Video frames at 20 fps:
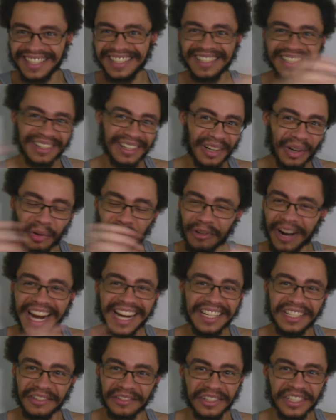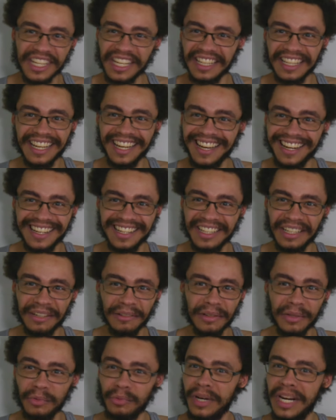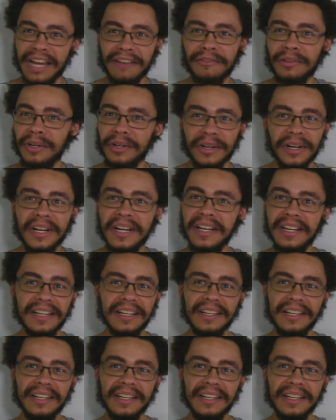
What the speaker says: There's a whole range of shit that you got to deal with, whatever